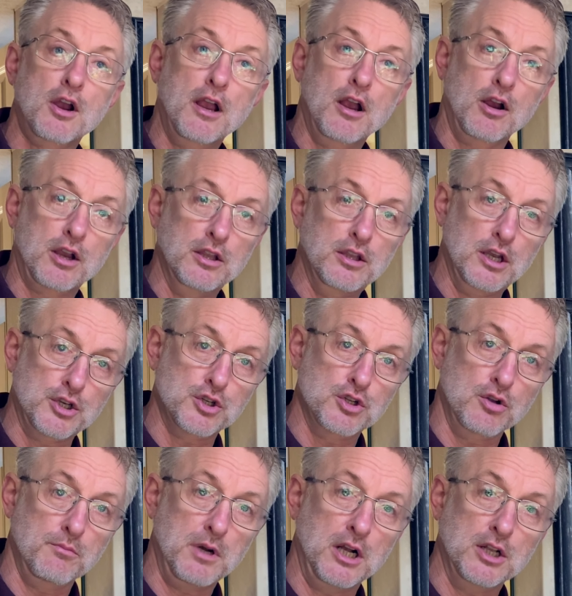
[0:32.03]
air
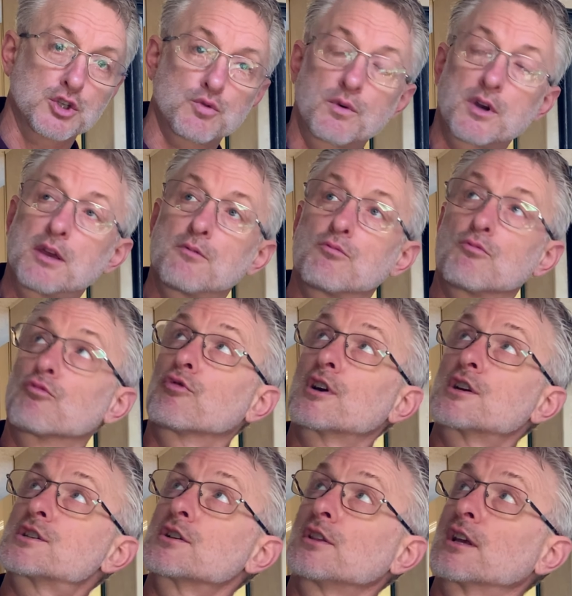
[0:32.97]
conditioner much. We
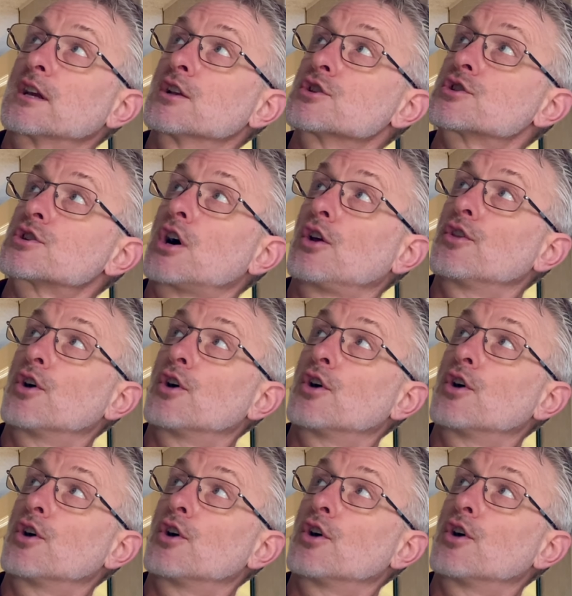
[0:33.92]
recently installed